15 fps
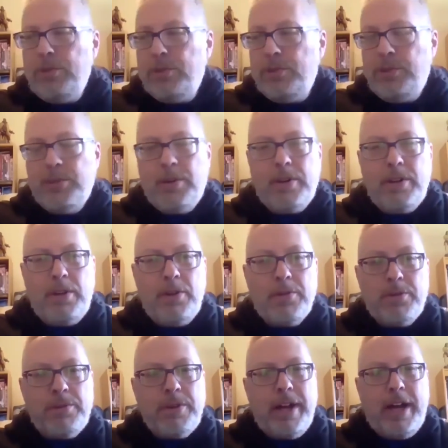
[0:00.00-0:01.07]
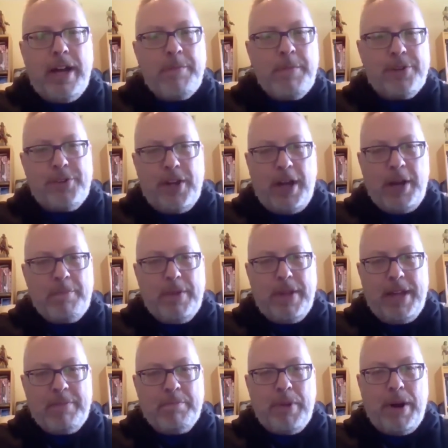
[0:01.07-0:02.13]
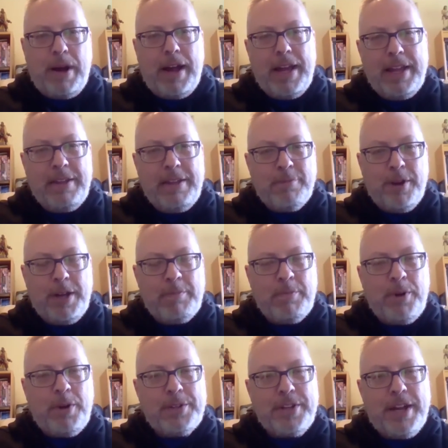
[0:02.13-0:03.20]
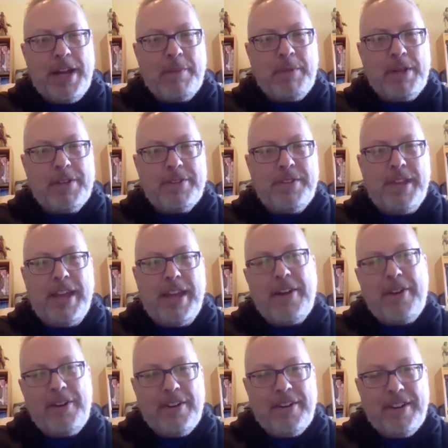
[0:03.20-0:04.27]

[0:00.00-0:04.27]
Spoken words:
to your local comic shop and buy Ron Marz comics there.